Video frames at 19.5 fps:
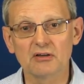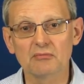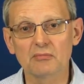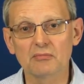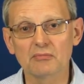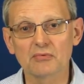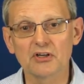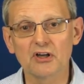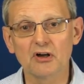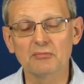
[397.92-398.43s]

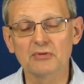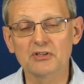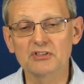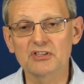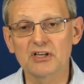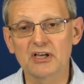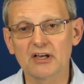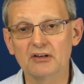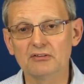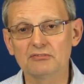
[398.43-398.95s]
governments
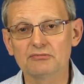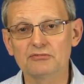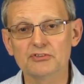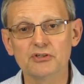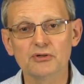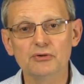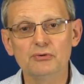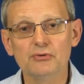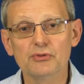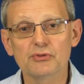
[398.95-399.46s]
have
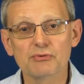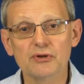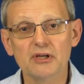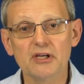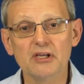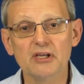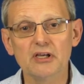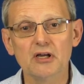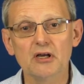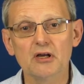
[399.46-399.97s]
2,
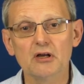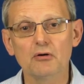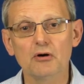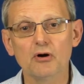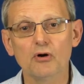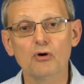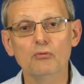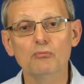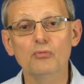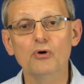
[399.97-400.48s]
3
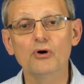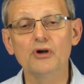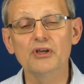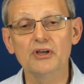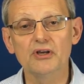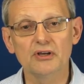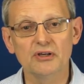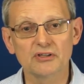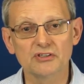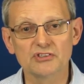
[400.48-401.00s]
or more
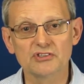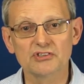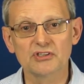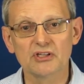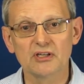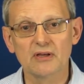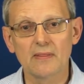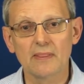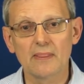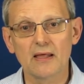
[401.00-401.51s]
years
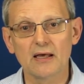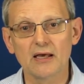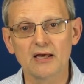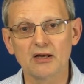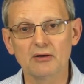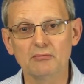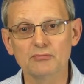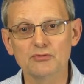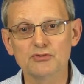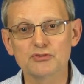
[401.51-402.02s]

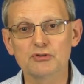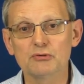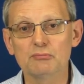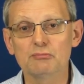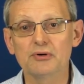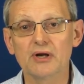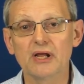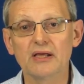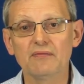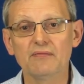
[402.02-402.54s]
to
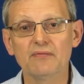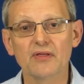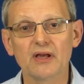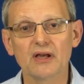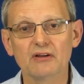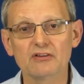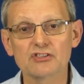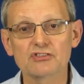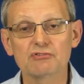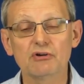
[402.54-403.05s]
bring their
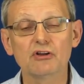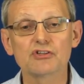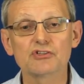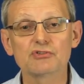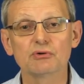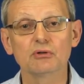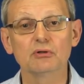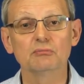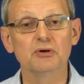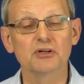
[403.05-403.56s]

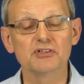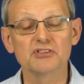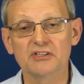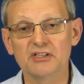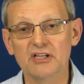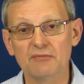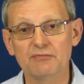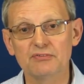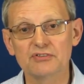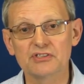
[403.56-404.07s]
structural budget
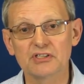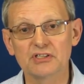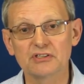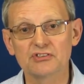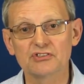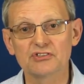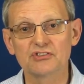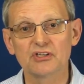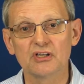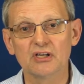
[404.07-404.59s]

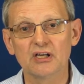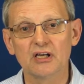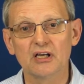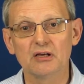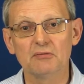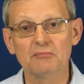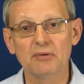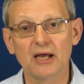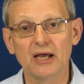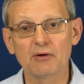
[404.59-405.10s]
deficits
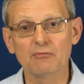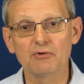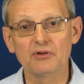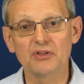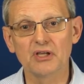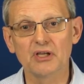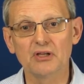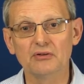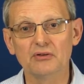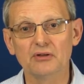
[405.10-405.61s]
back
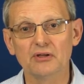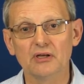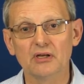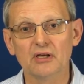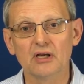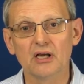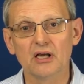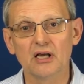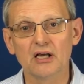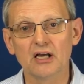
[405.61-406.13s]
within
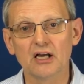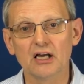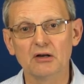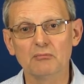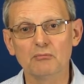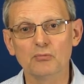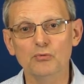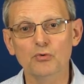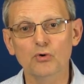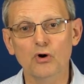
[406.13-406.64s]

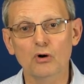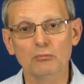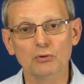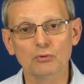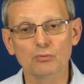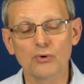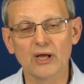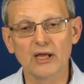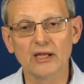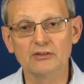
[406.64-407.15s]
normal
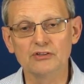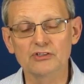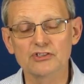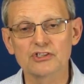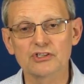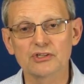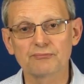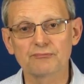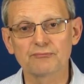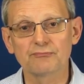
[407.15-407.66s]
range.
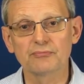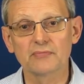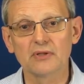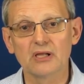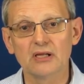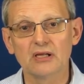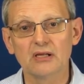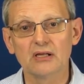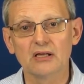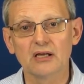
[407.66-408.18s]

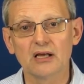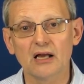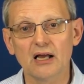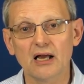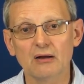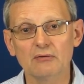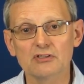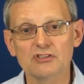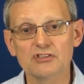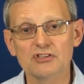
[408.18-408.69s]
I
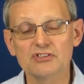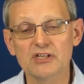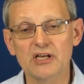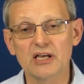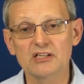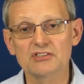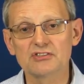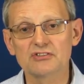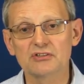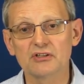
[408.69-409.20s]
would
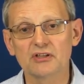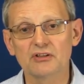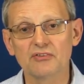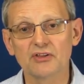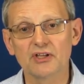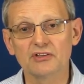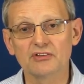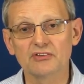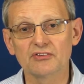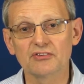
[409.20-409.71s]
suggest that